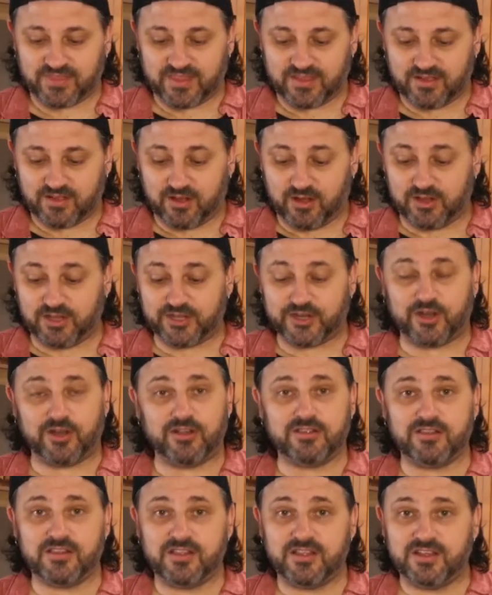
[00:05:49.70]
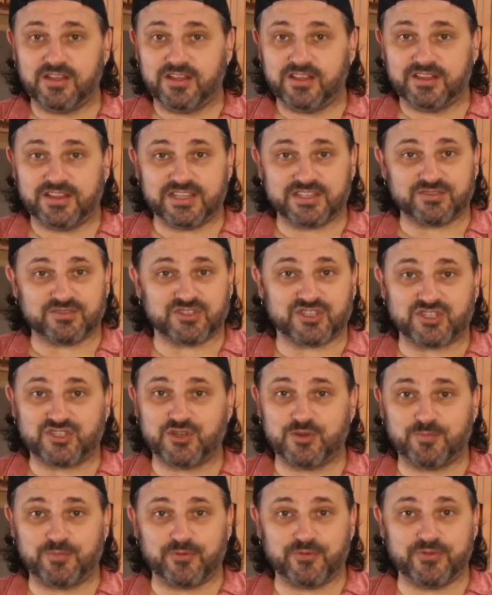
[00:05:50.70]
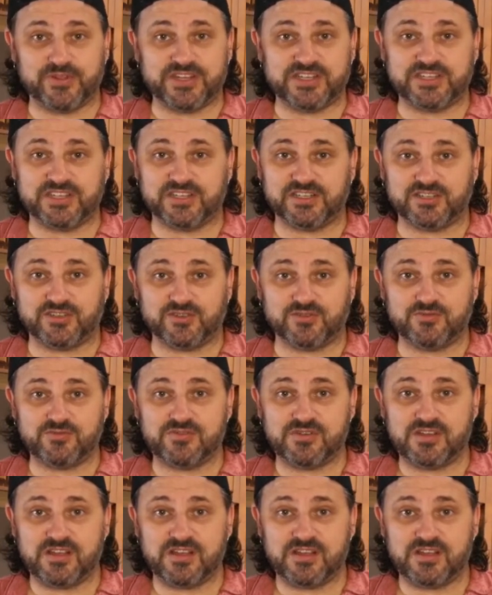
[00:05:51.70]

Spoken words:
All in all, this is super easy to do.